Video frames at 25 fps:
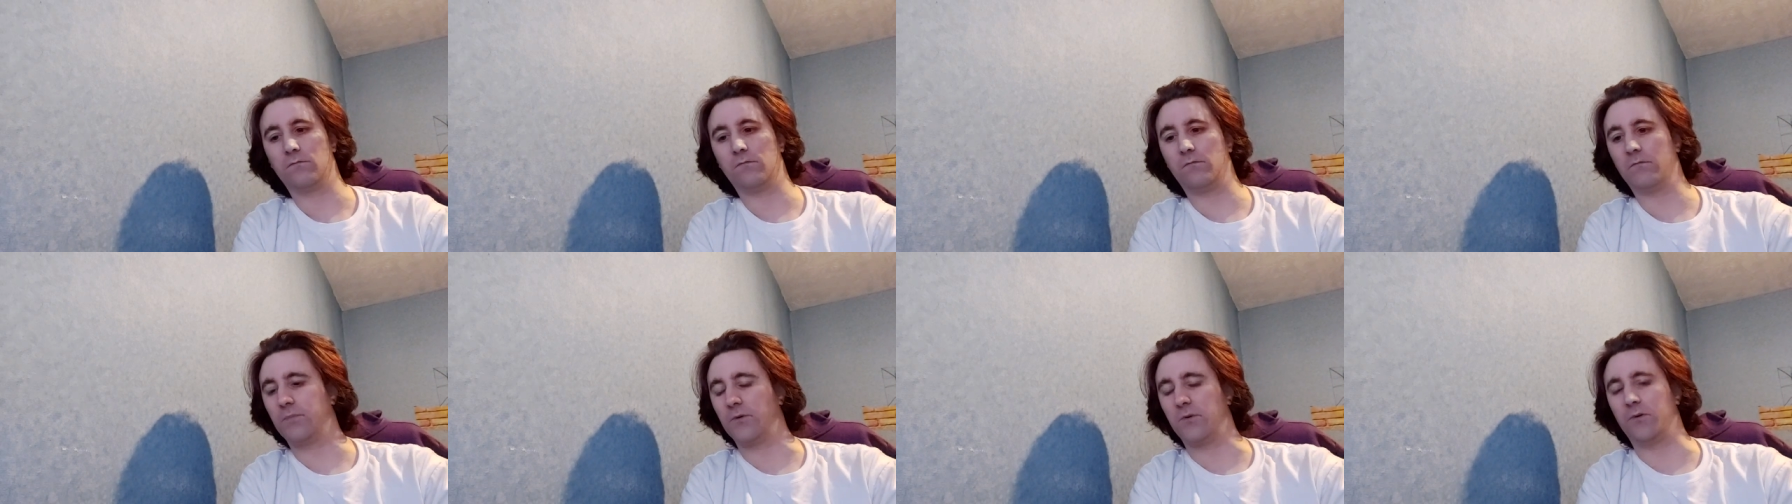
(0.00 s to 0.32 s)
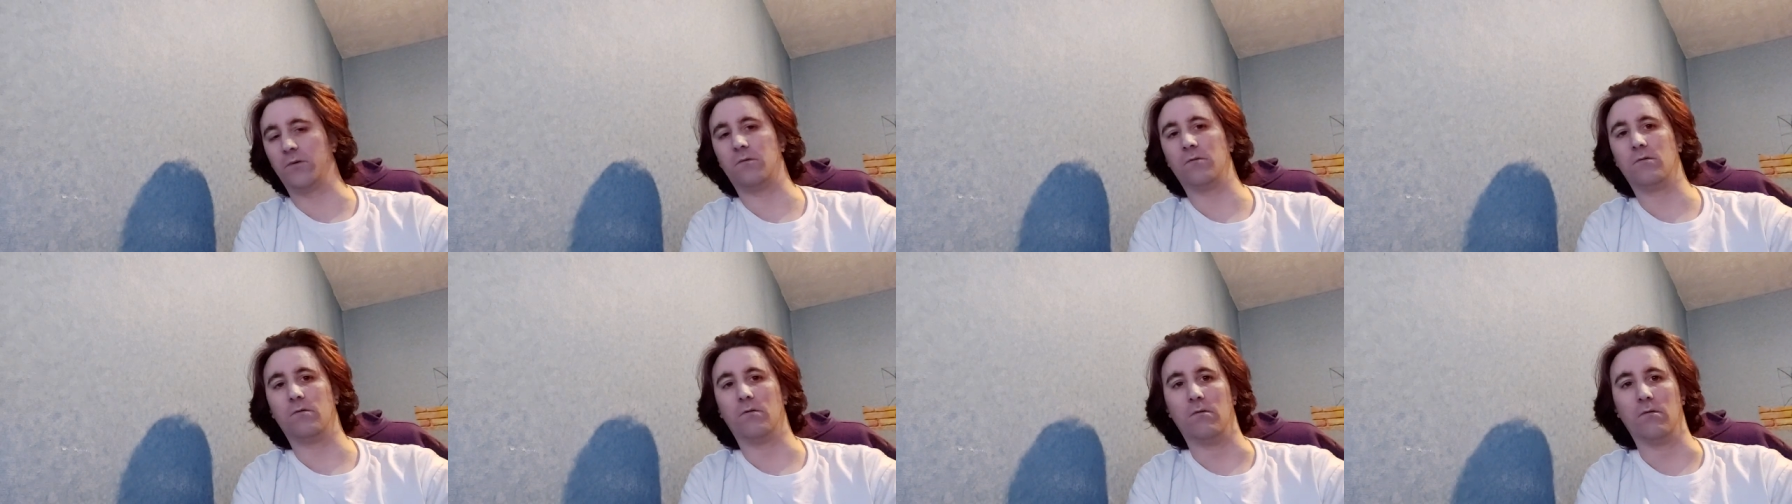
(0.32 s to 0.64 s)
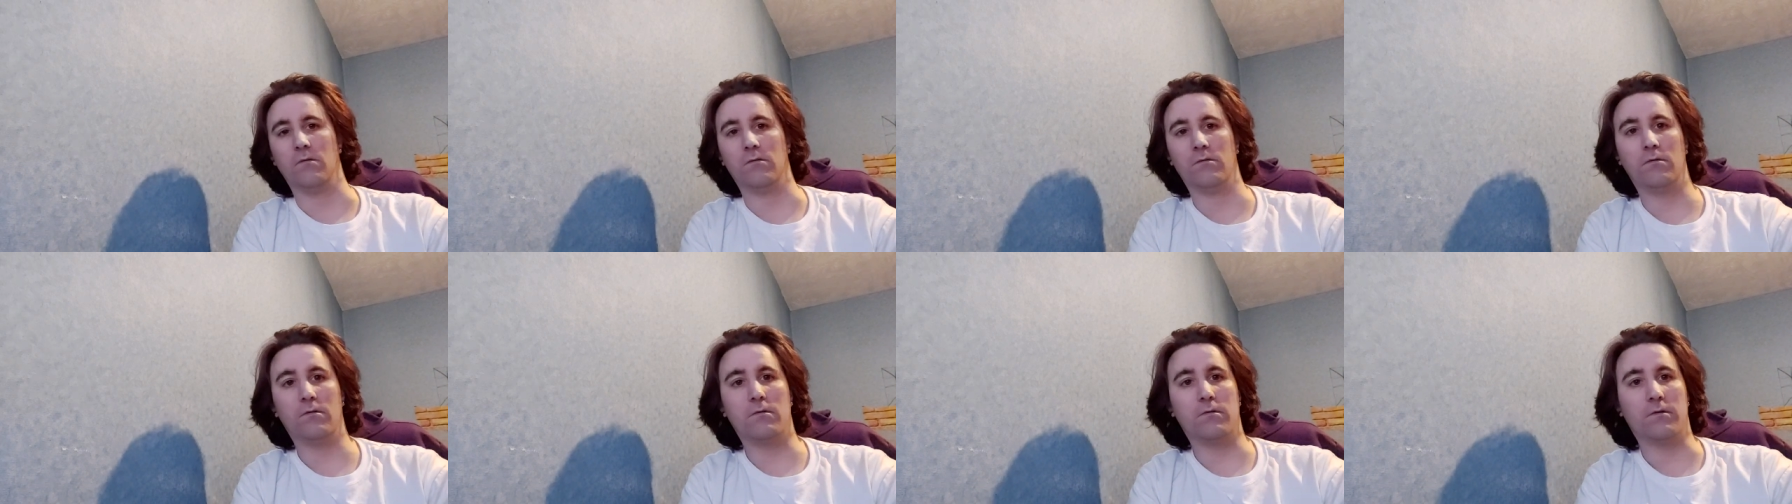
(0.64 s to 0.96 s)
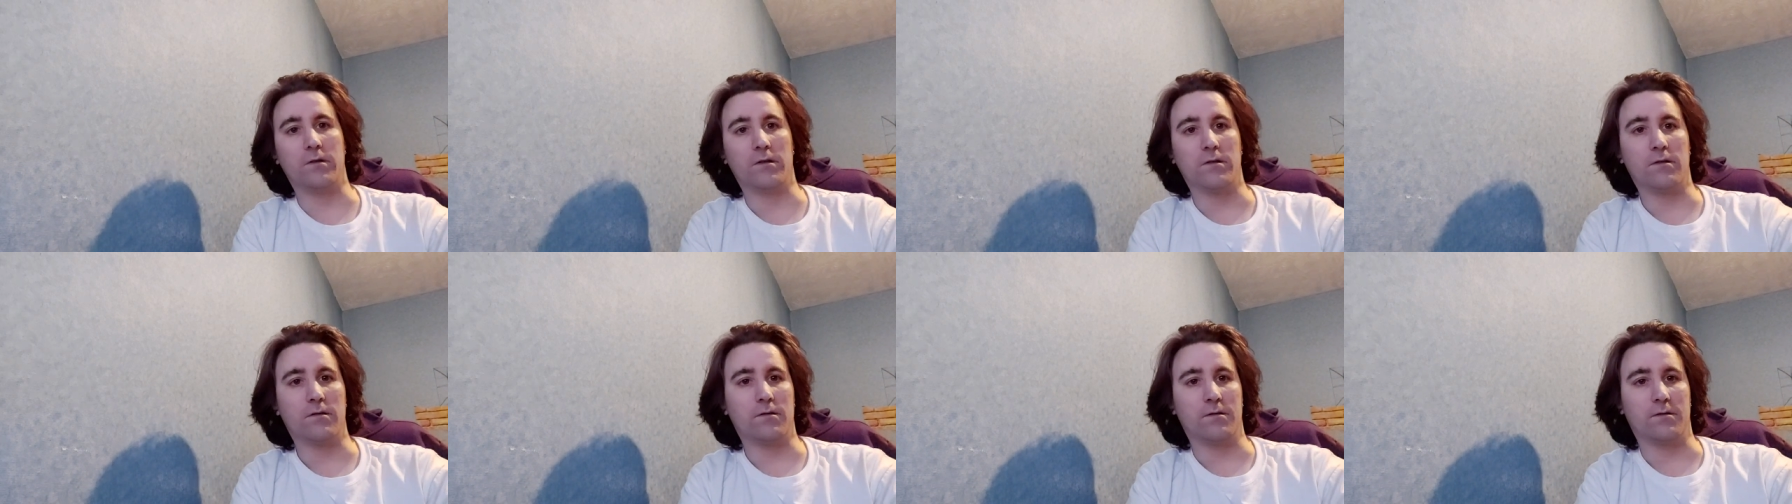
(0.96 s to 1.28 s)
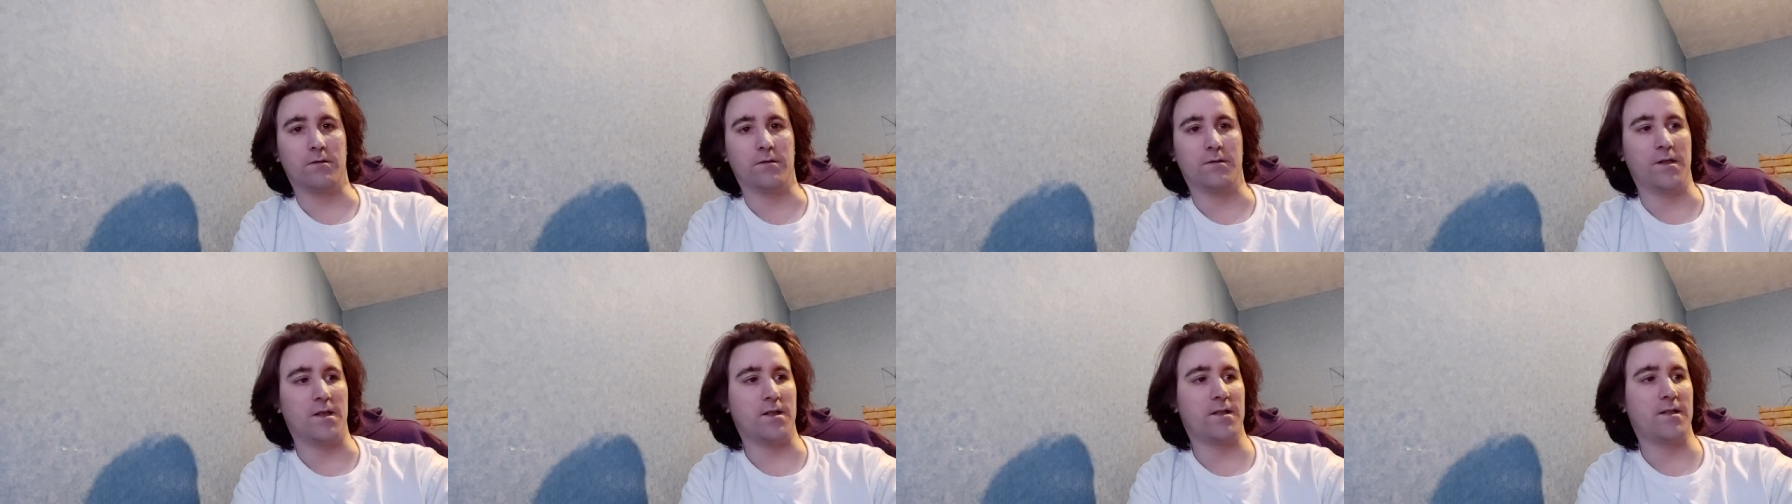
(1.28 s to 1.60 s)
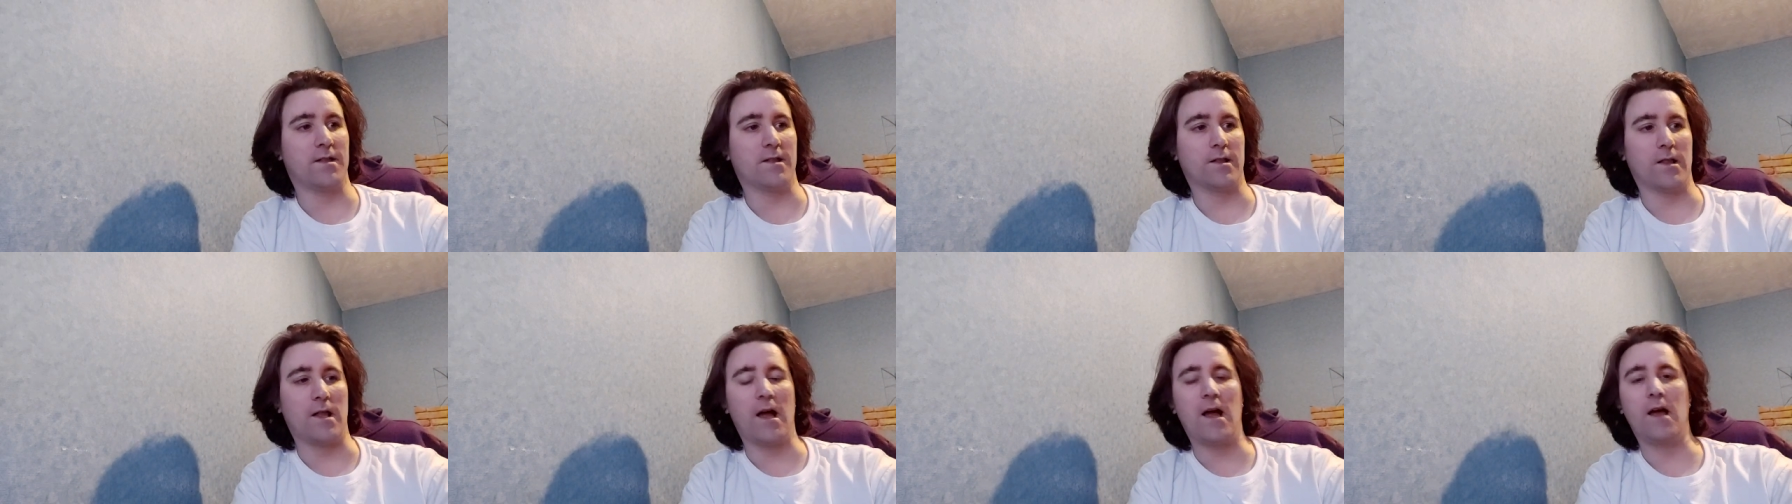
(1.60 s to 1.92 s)
But this
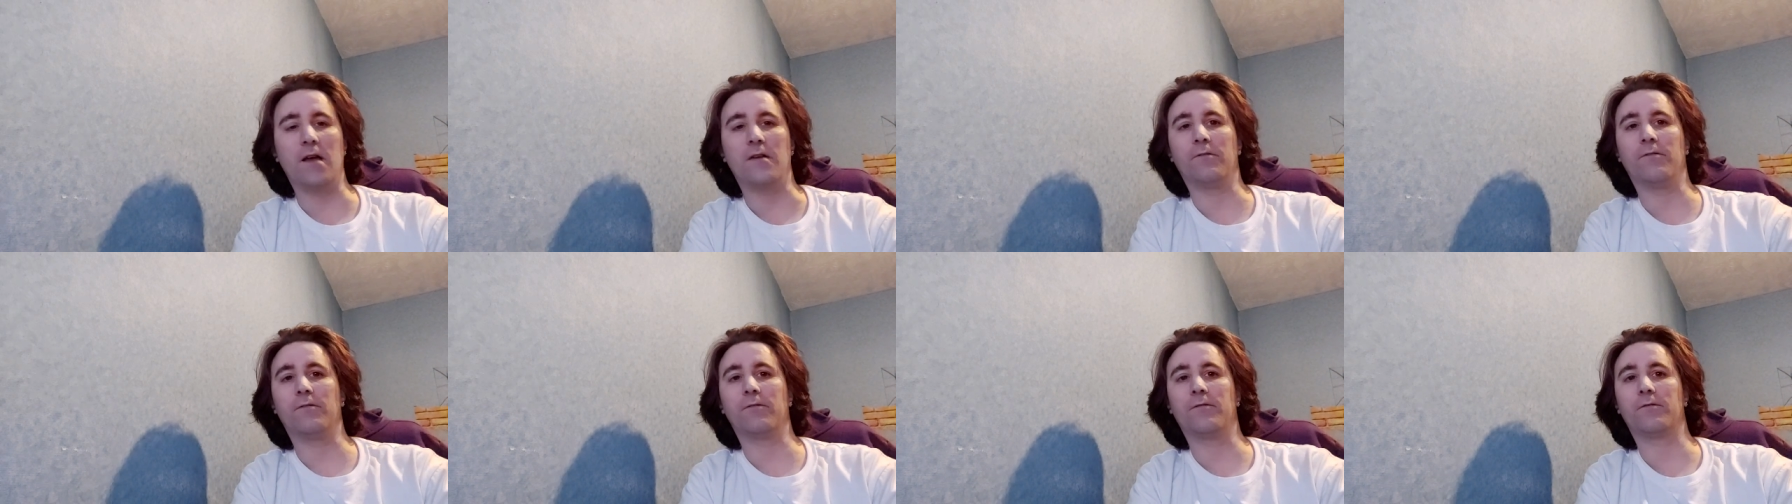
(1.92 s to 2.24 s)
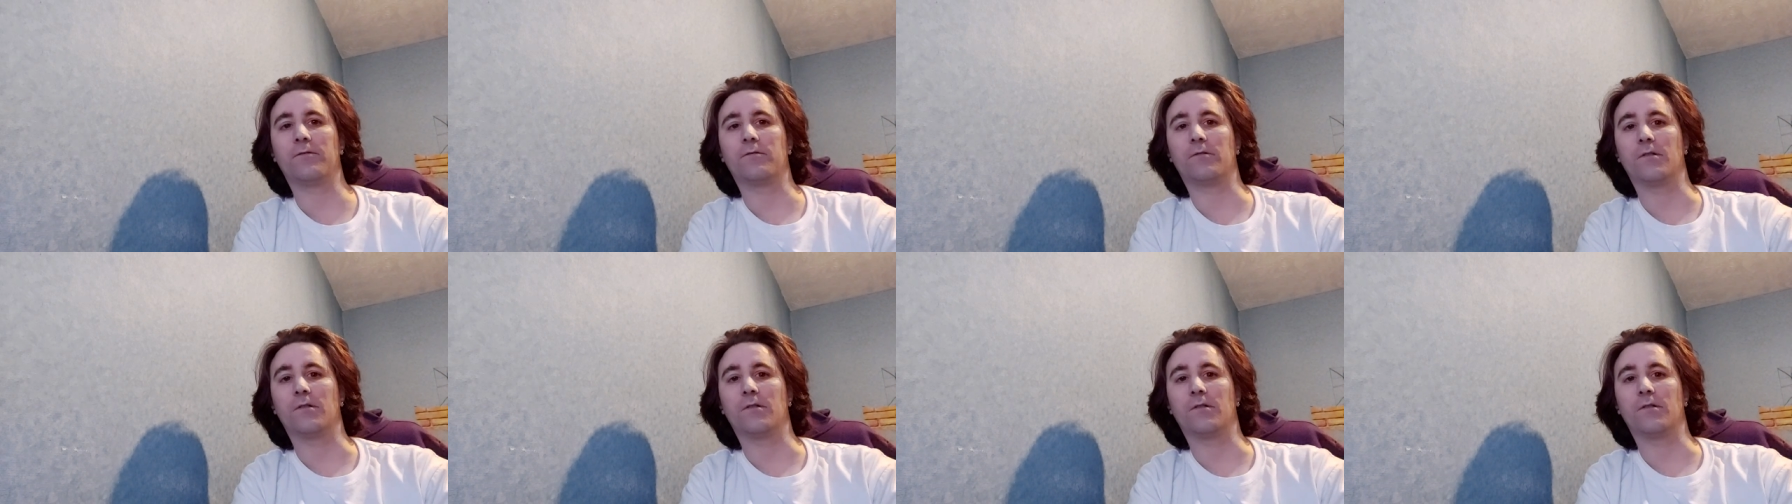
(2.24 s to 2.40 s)
is life.